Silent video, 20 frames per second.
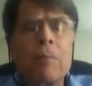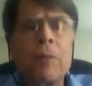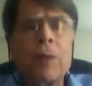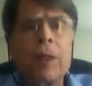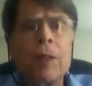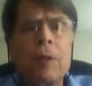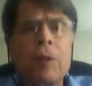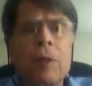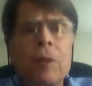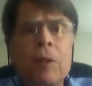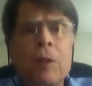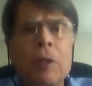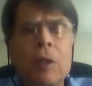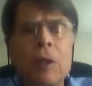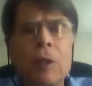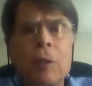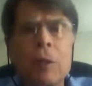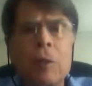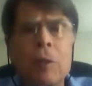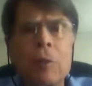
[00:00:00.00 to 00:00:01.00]
easy to
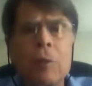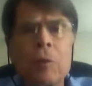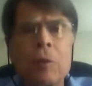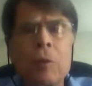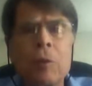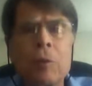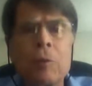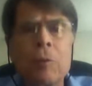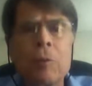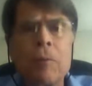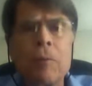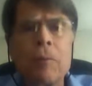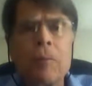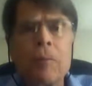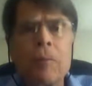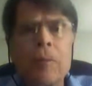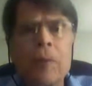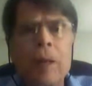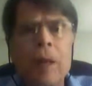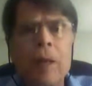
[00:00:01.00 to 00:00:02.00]
use
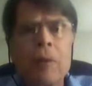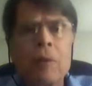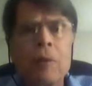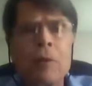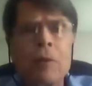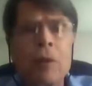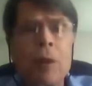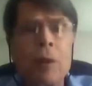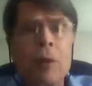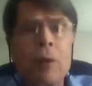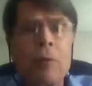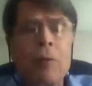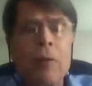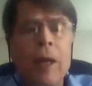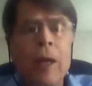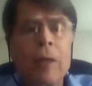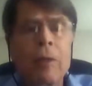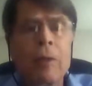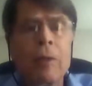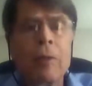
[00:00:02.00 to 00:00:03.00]
and so
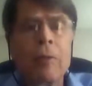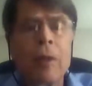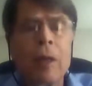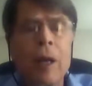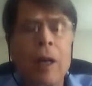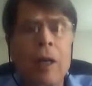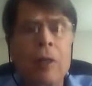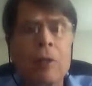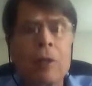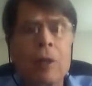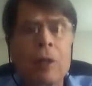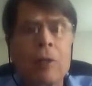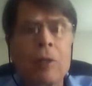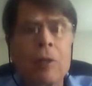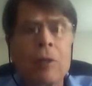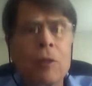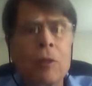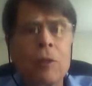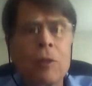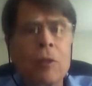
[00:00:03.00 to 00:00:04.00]
effective that I
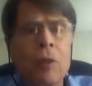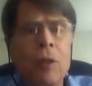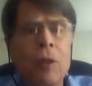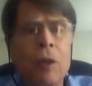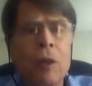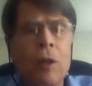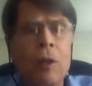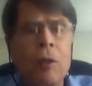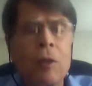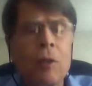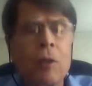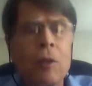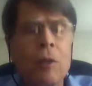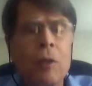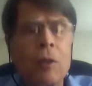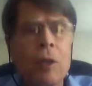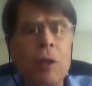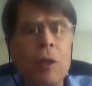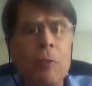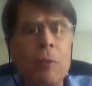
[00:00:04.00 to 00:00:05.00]
just started
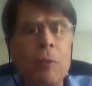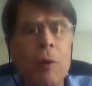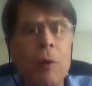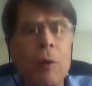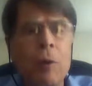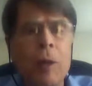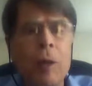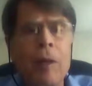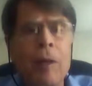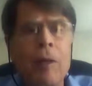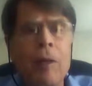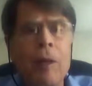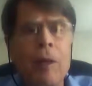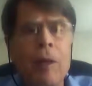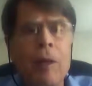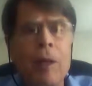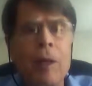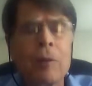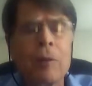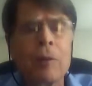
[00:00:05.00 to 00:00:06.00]
using it with all my
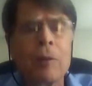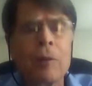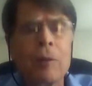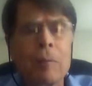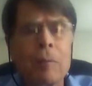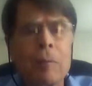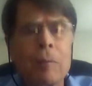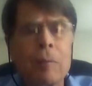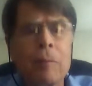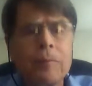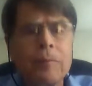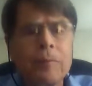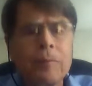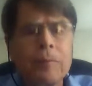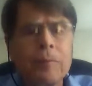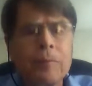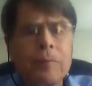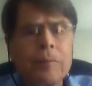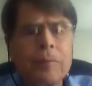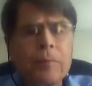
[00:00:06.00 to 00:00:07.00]
clients.
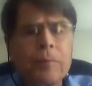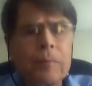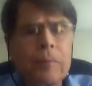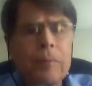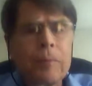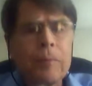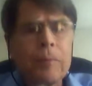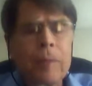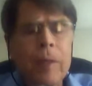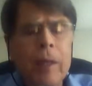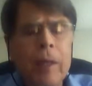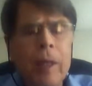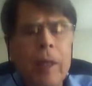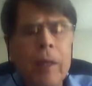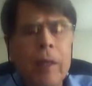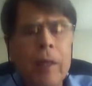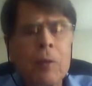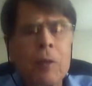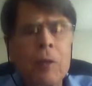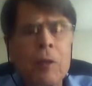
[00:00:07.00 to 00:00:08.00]
And
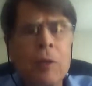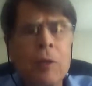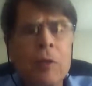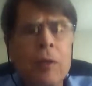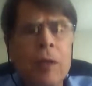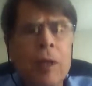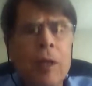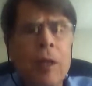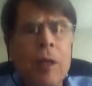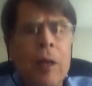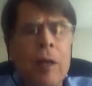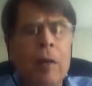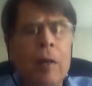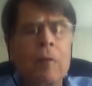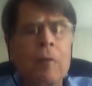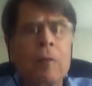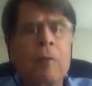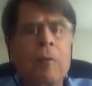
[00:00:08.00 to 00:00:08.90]
then since then I've